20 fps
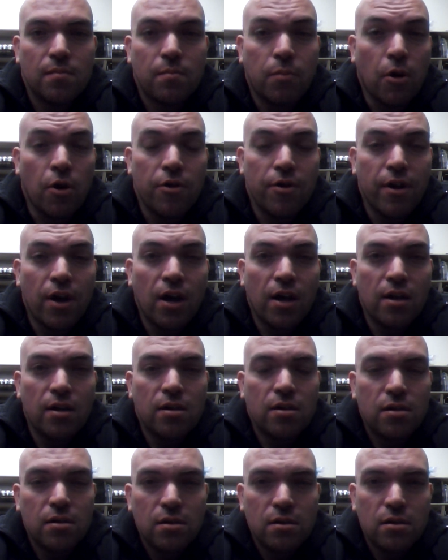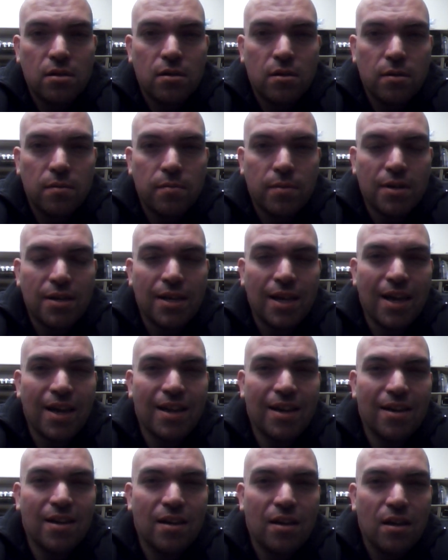bar none. But
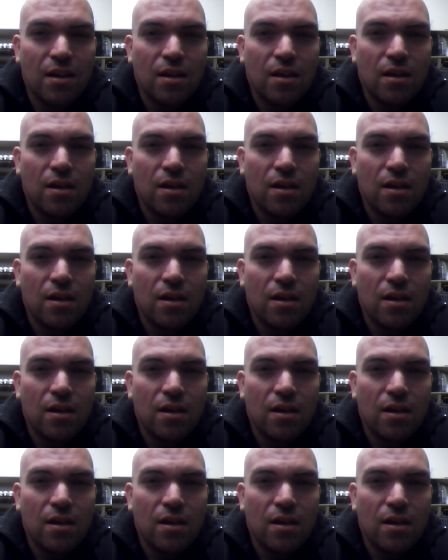again,